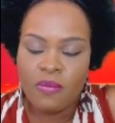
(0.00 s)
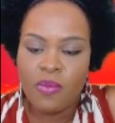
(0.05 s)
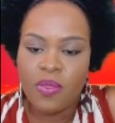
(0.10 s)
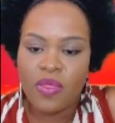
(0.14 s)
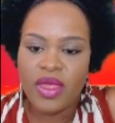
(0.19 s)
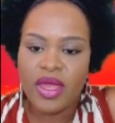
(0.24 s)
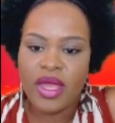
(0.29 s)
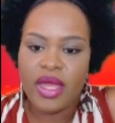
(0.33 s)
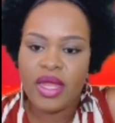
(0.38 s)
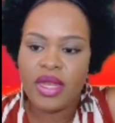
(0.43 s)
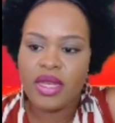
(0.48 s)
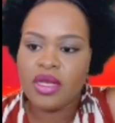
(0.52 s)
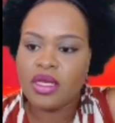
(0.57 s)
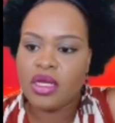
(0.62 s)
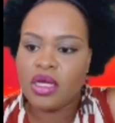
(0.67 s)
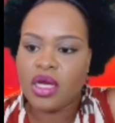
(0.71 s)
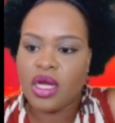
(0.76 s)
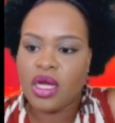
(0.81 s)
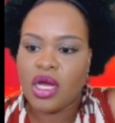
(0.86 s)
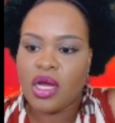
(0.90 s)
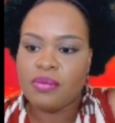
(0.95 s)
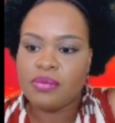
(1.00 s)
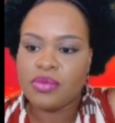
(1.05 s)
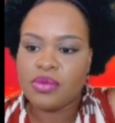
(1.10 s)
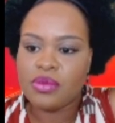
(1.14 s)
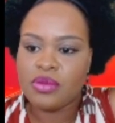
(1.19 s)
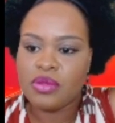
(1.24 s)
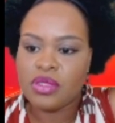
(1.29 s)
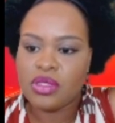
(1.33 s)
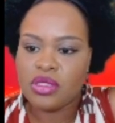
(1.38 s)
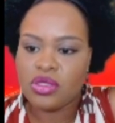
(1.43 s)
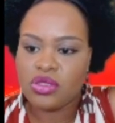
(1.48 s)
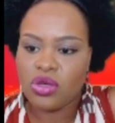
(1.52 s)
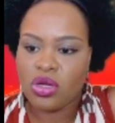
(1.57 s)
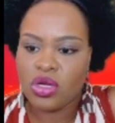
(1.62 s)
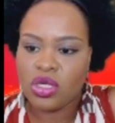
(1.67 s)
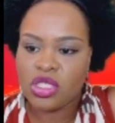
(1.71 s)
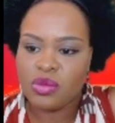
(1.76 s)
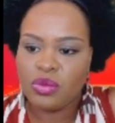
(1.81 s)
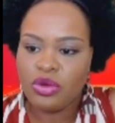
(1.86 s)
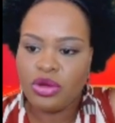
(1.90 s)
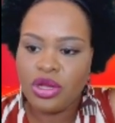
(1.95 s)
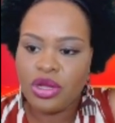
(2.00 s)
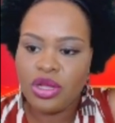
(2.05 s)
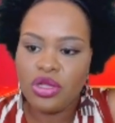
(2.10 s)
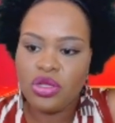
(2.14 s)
Then in Salisbury,